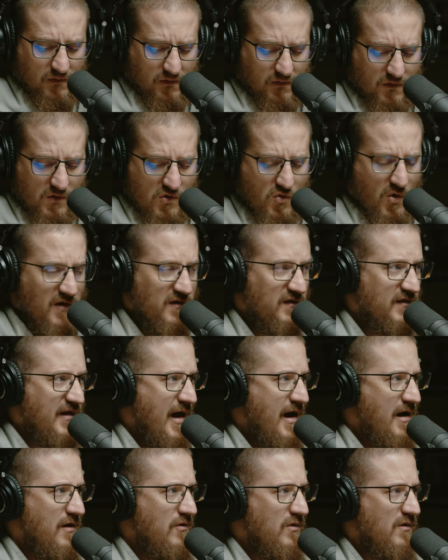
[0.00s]
nuance
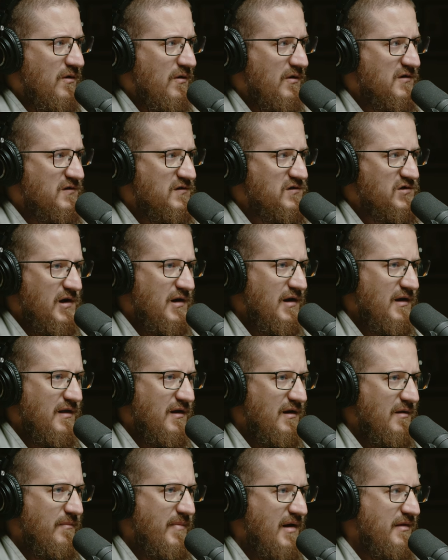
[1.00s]
that or share
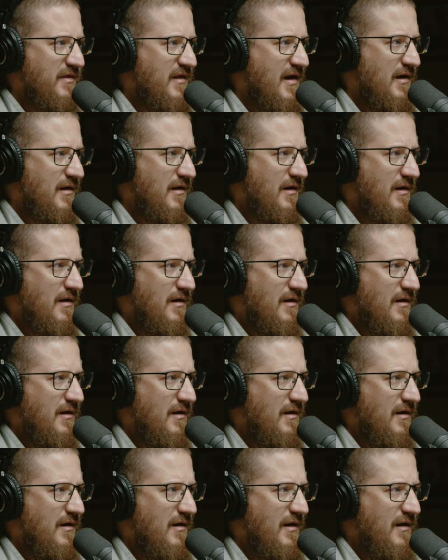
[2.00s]
anything about that
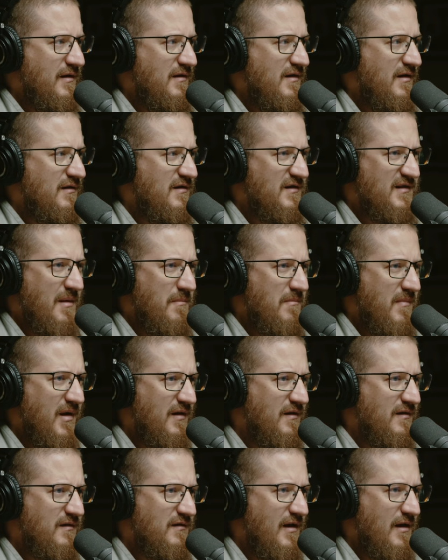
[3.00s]
idea? Does that
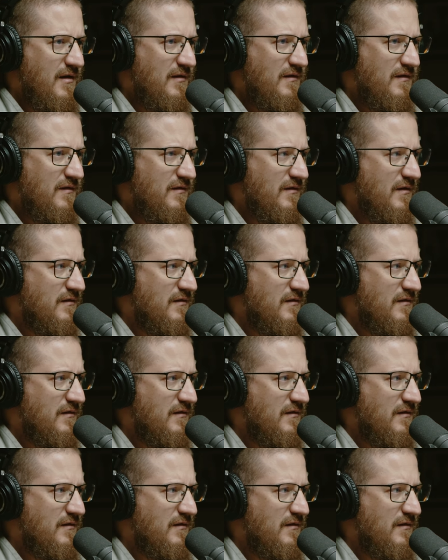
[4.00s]
make sense?